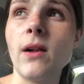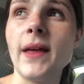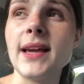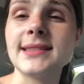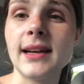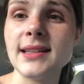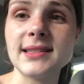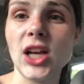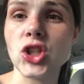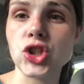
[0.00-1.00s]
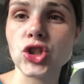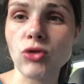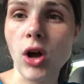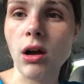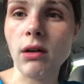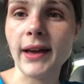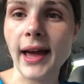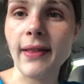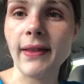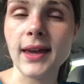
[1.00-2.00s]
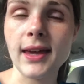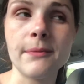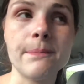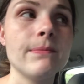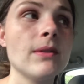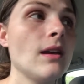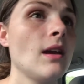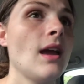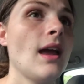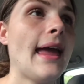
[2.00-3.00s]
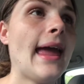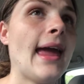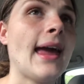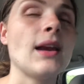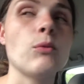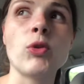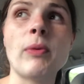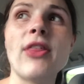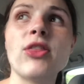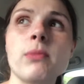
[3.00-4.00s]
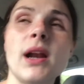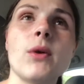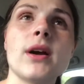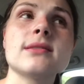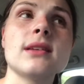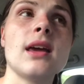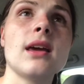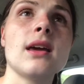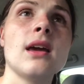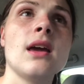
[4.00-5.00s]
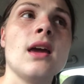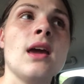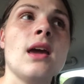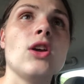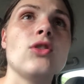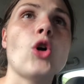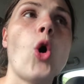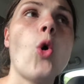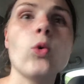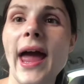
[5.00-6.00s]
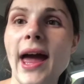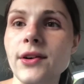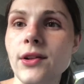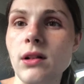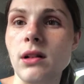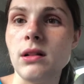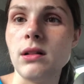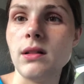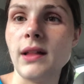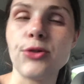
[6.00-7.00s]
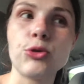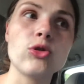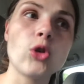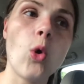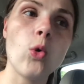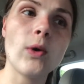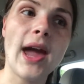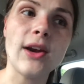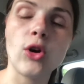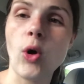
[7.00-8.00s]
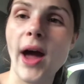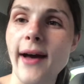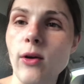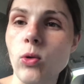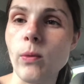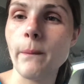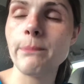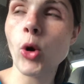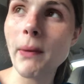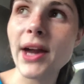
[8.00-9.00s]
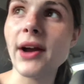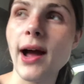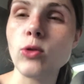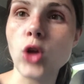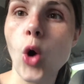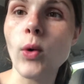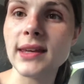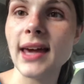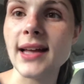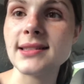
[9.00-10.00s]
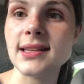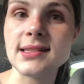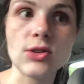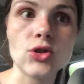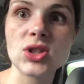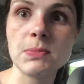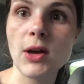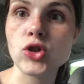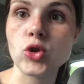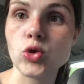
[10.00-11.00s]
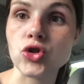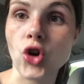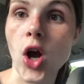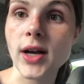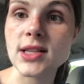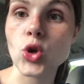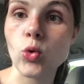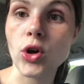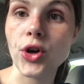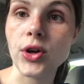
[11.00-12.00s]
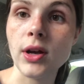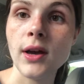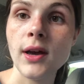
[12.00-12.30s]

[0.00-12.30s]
like scent isn't as strong. Like I like it. And with Bath & Body Works, like the whole candle, like throughout the whole candle, no matter how low it gets, it still smells so strong and so good.